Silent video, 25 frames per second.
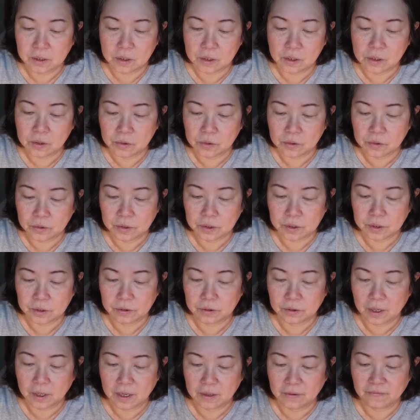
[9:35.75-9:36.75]
glue will
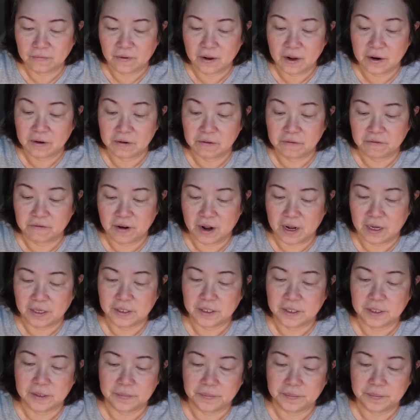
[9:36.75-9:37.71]
dry very fast.